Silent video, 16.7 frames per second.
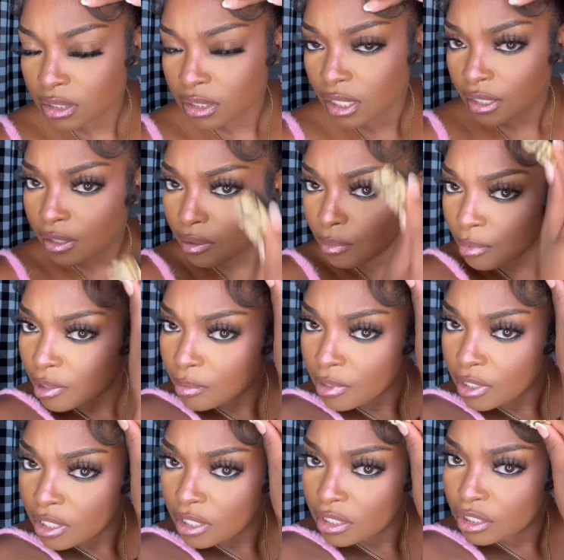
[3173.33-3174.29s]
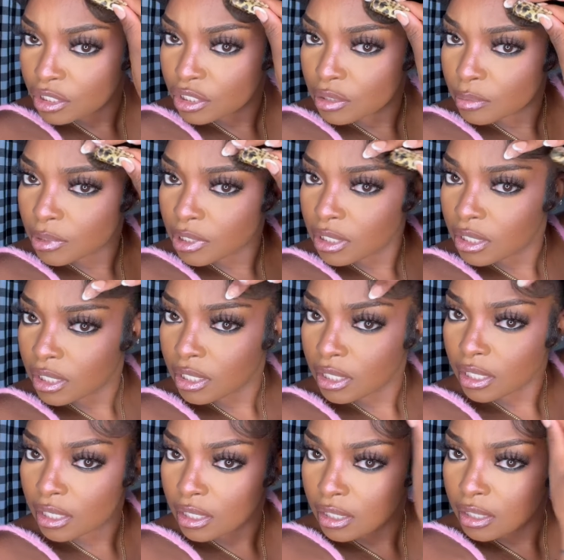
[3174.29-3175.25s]
How your baby hair should be
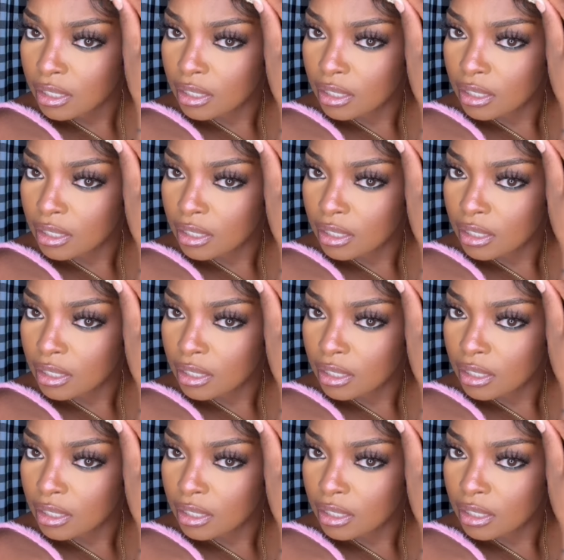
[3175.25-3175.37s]
looking.